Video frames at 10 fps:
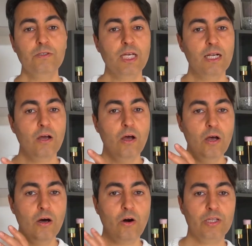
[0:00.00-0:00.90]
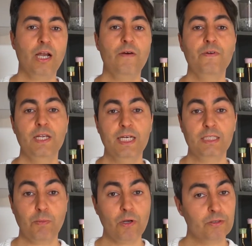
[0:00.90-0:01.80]
sell other
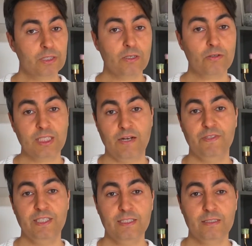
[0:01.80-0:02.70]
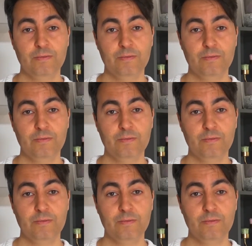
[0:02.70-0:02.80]
affiliates products or services.